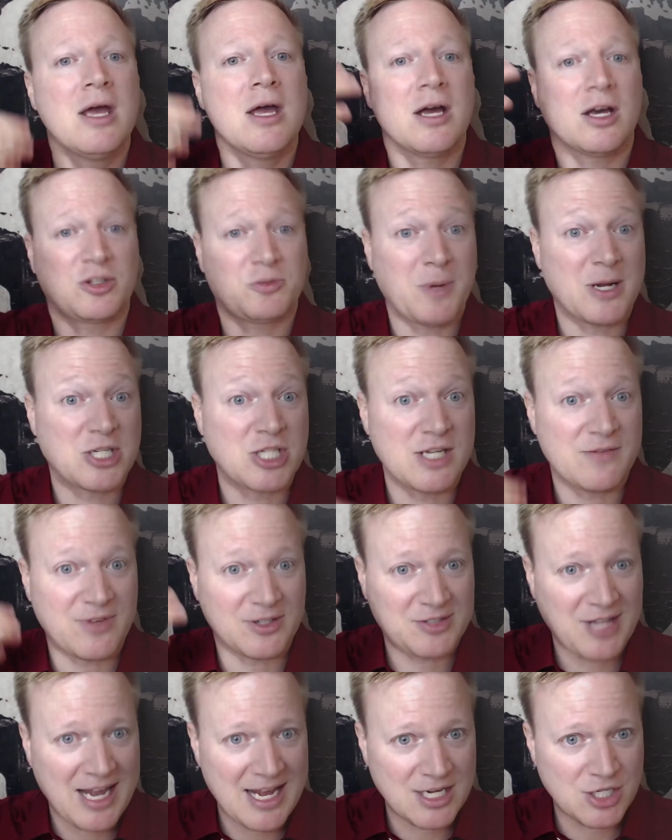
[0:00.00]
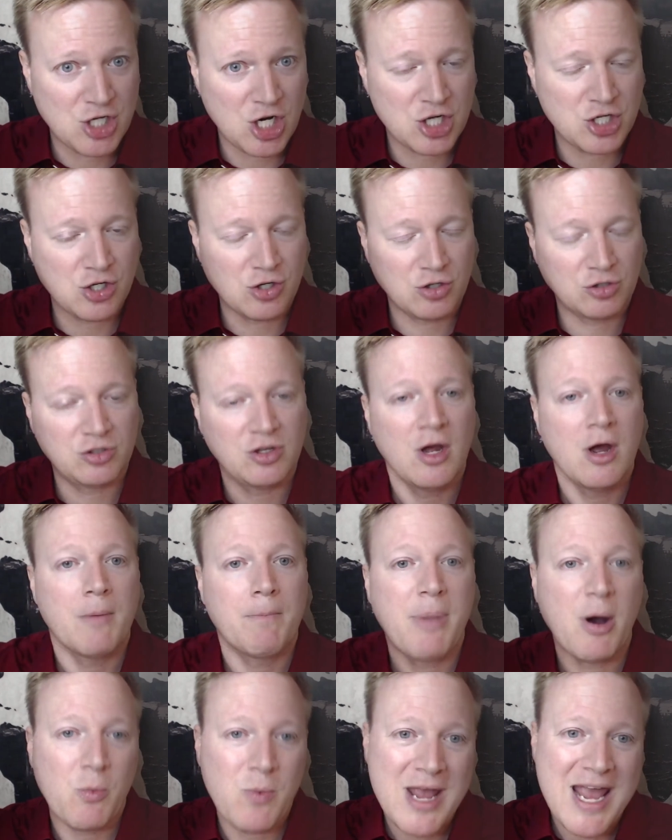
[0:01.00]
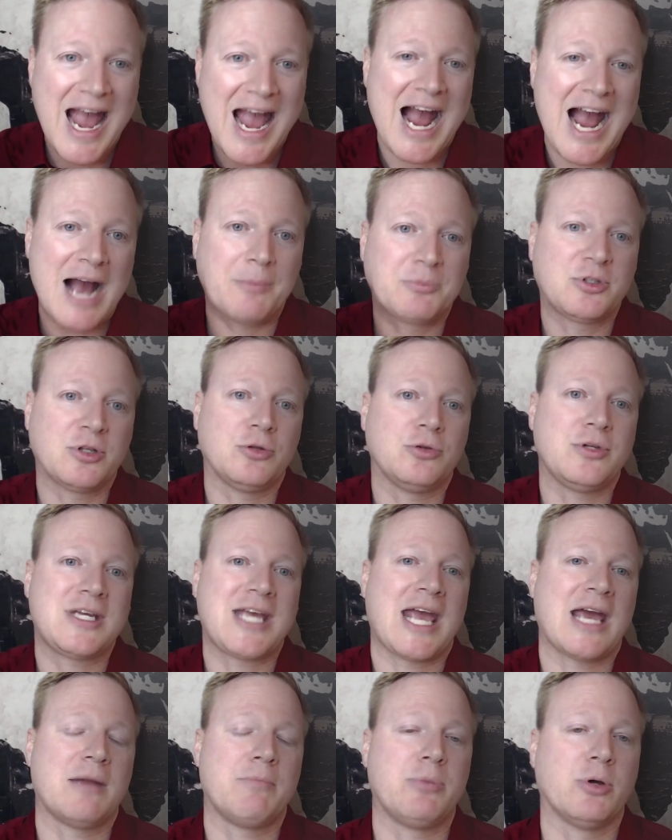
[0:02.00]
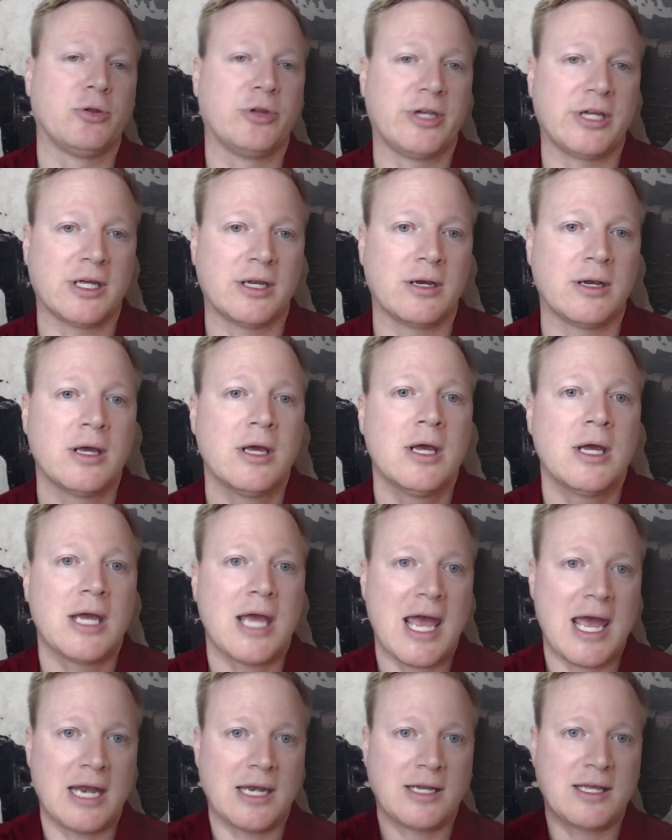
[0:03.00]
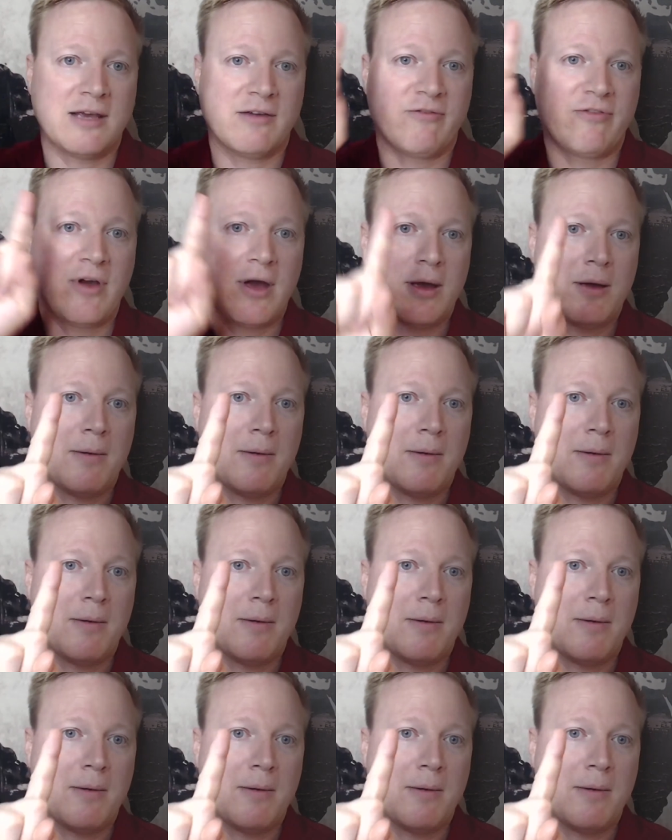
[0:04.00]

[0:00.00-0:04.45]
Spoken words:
especially if it's hand gestures, but we absolutely can build it in and give